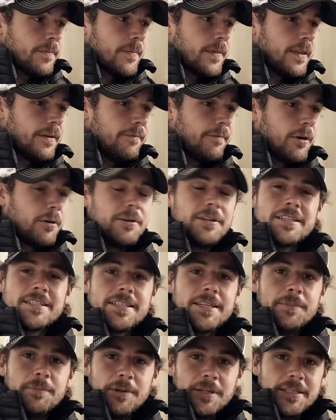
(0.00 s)
very
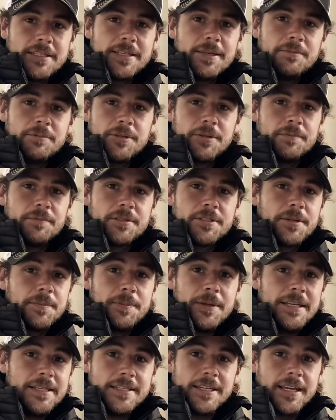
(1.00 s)
similar symptoms to
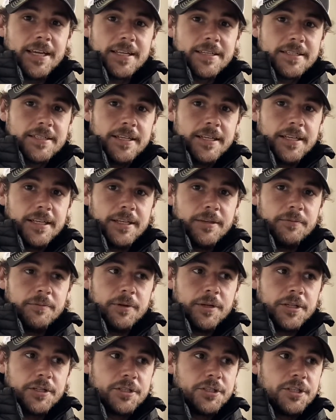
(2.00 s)
PTSD,
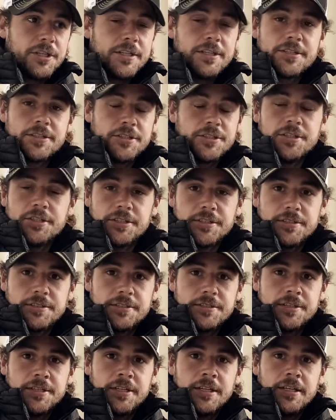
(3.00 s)
which is
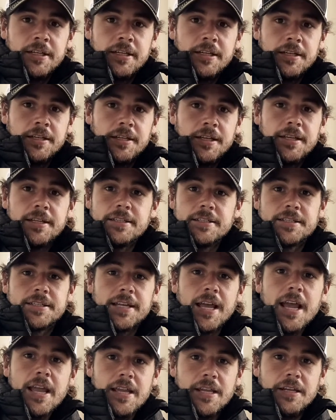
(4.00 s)
just
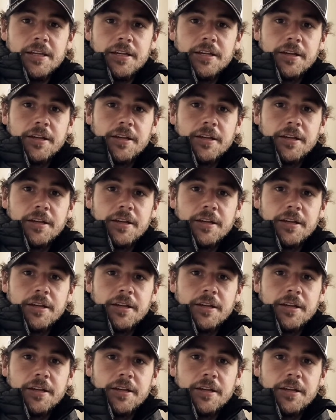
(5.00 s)
insane.